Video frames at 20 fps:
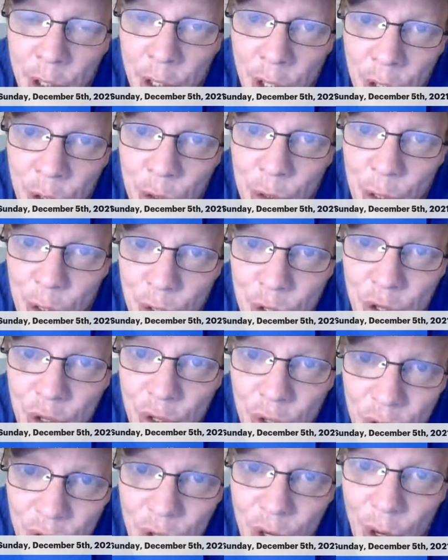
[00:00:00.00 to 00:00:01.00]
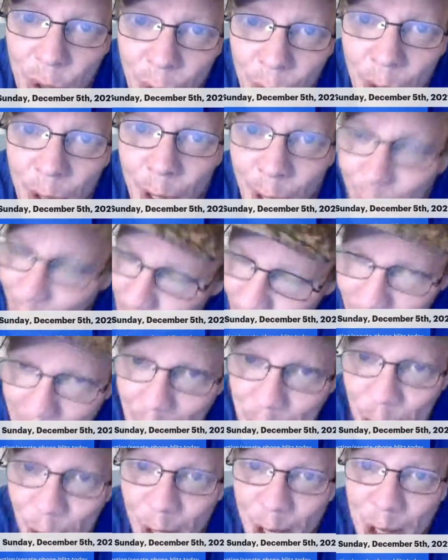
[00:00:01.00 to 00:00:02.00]
in interest. So
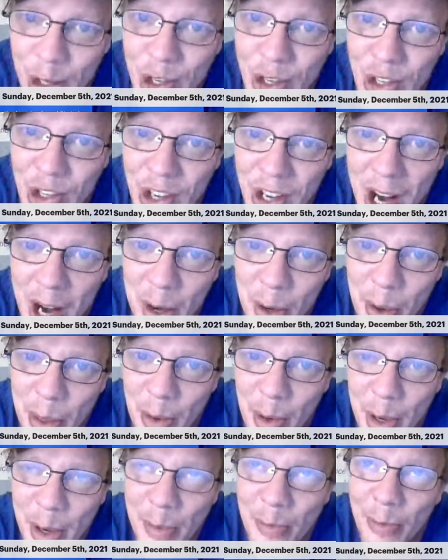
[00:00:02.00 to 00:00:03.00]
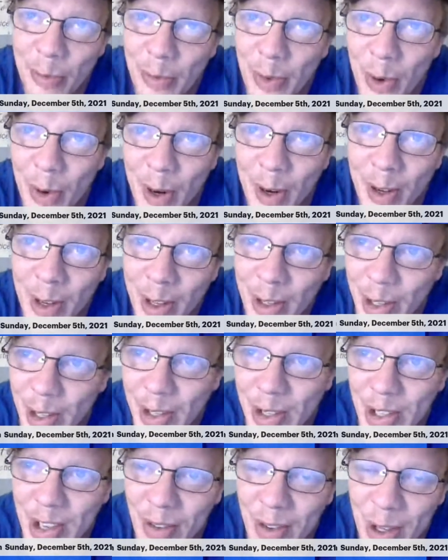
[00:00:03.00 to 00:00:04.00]
congratulations, you got your
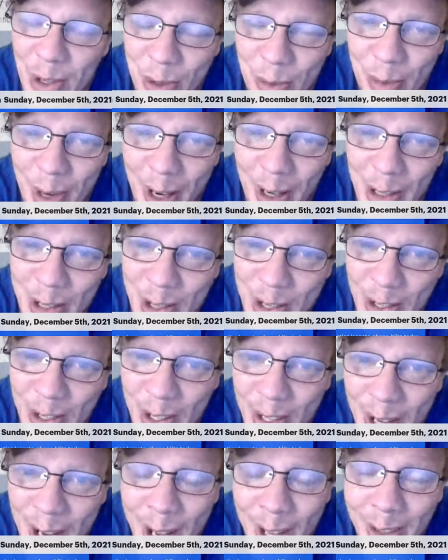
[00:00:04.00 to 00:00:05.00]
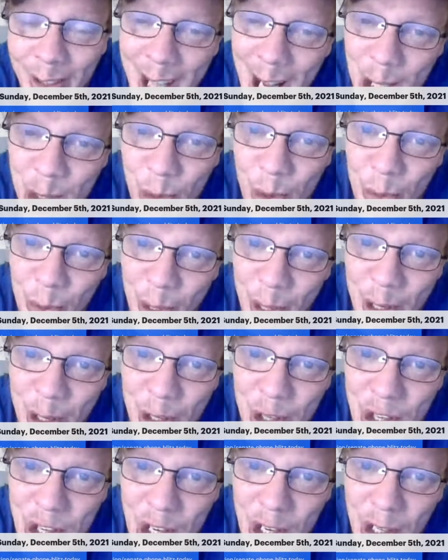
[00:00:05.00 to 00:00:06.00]
$3,472. That's what we're going to
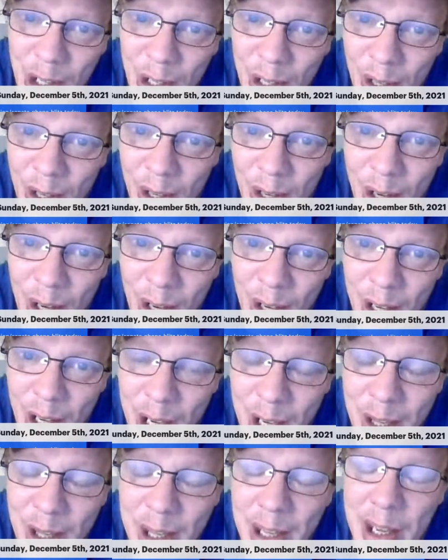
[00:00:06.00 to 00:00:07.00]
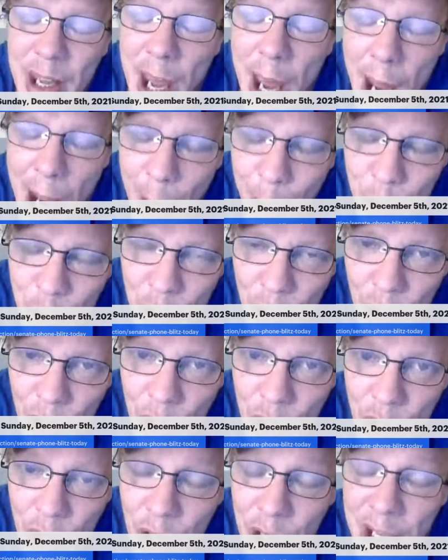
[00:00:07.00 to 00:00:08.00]
see. In the
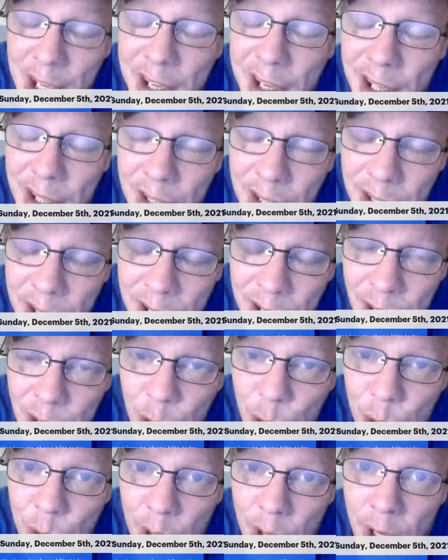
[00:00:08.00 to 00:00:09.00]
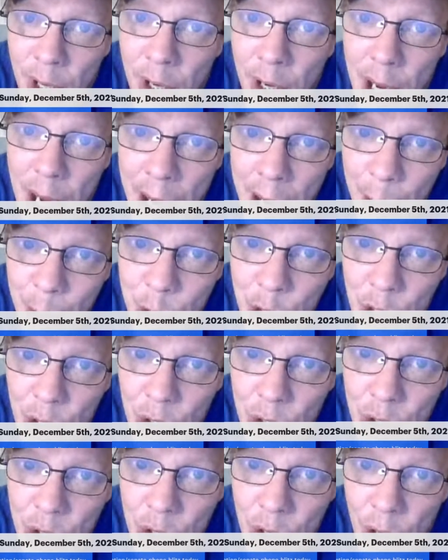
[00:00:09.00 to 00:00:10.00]
continued
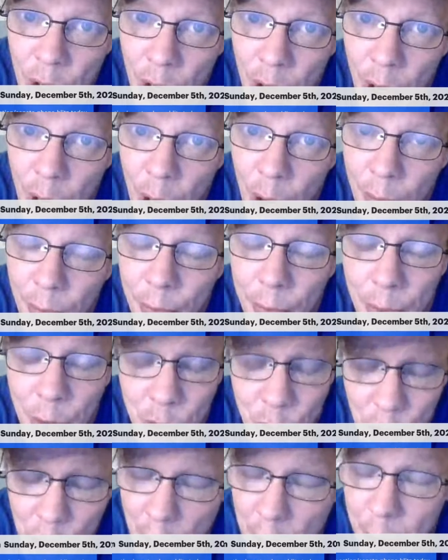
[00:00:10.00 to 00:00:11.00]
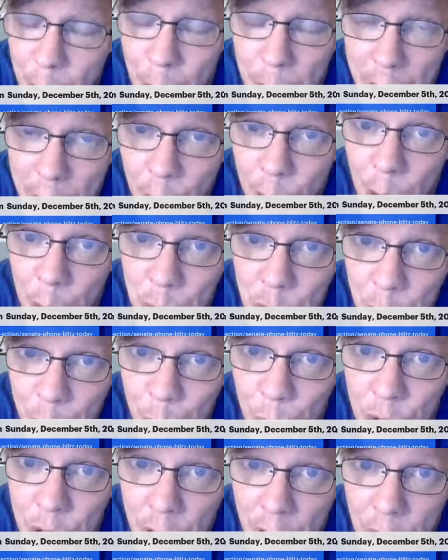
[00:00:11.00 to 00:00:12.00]
absence of the same bankruptcy
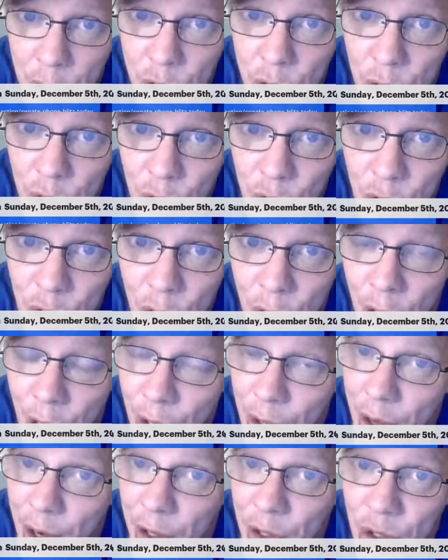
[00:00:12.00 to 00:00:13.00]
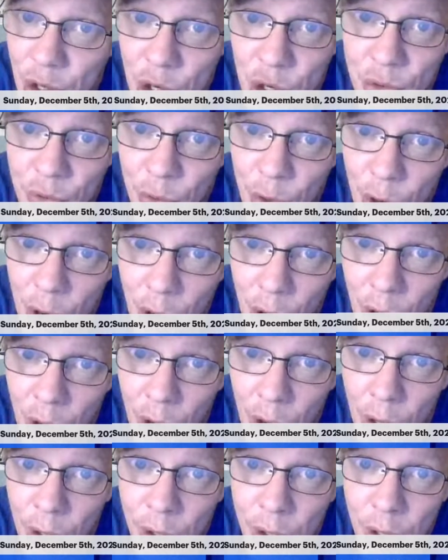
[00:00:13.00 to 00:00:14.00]
protections that exist for
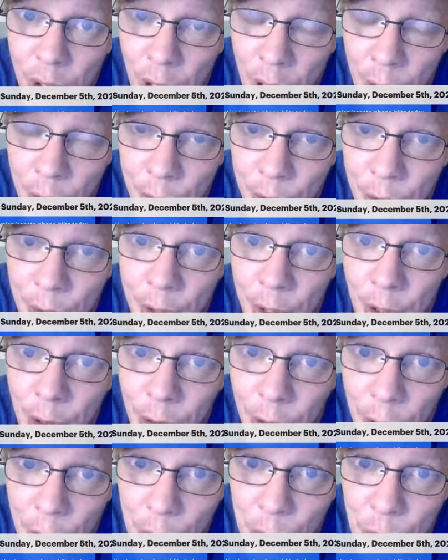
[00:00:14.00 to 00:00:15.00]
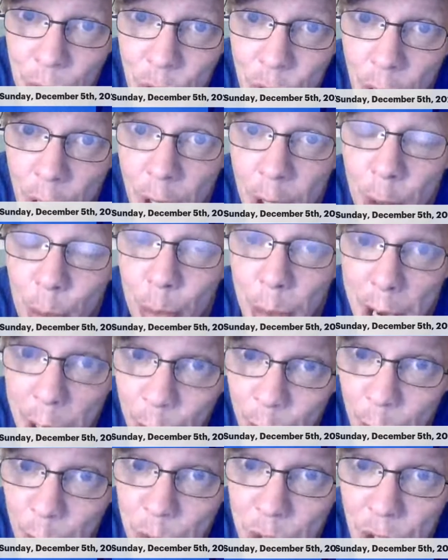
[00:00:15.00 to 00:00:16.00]
all other loans.
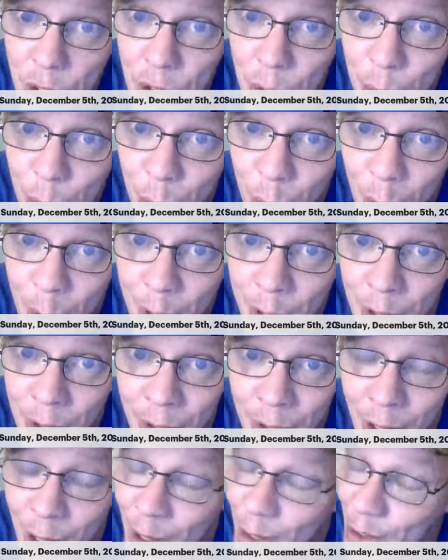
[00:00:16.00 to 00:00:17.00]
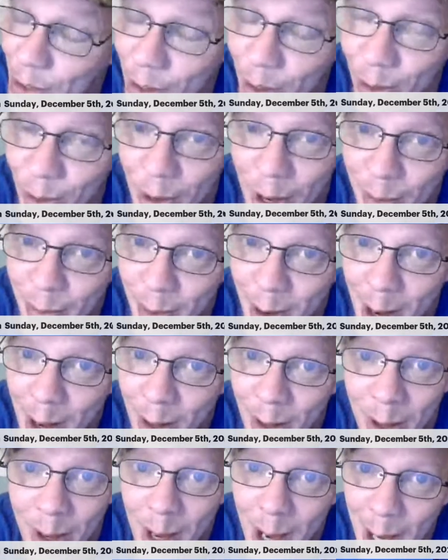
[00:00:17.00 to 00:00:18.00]
Bankruptcy is important. You don't want to
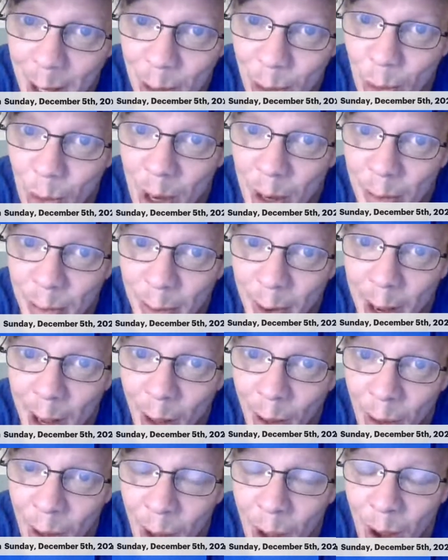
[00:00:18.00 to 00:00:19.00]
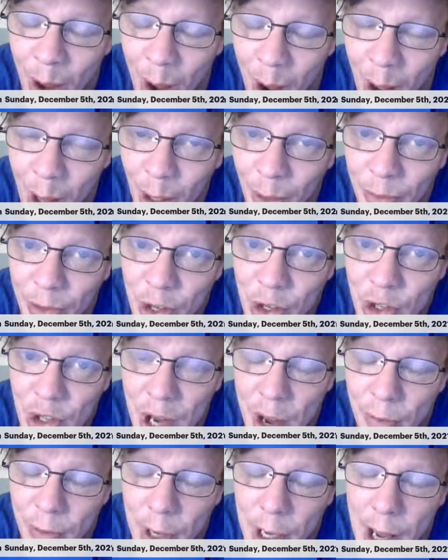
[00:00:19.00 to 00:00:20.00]
file. I don't want to file. All of us
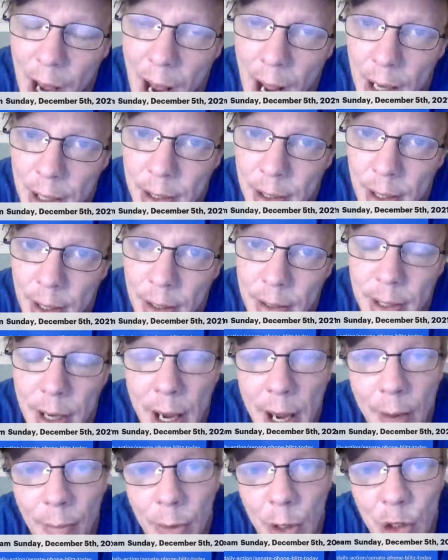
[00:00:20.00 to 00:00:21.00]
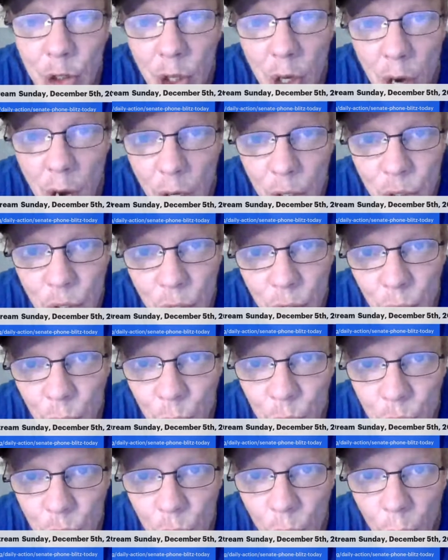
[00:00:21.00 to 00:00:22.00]
have got to have this
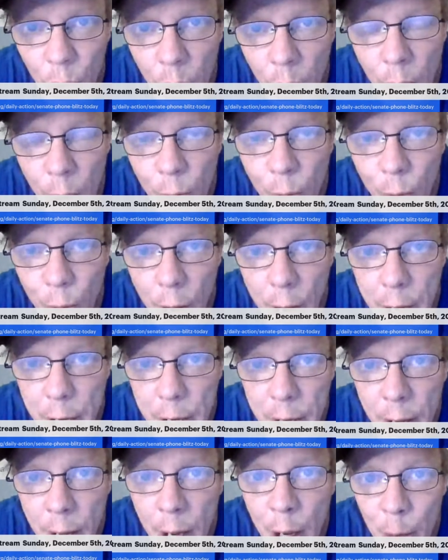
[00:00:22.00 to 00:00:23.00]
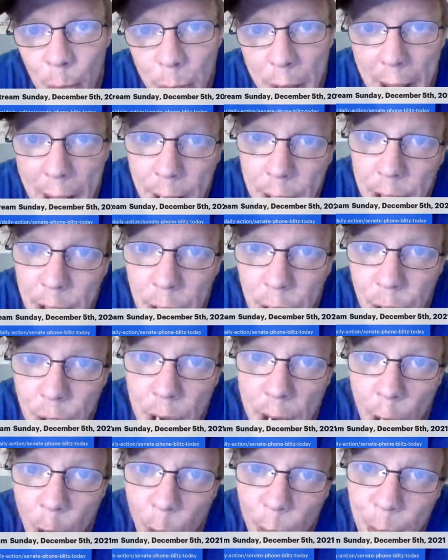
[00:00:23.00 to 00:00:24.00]
constitutional right back in
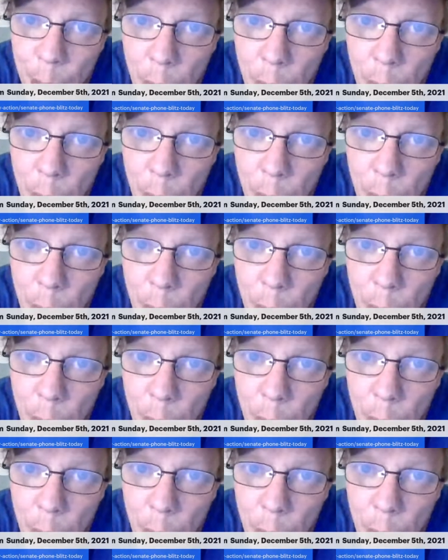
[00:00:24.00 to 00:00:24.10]
our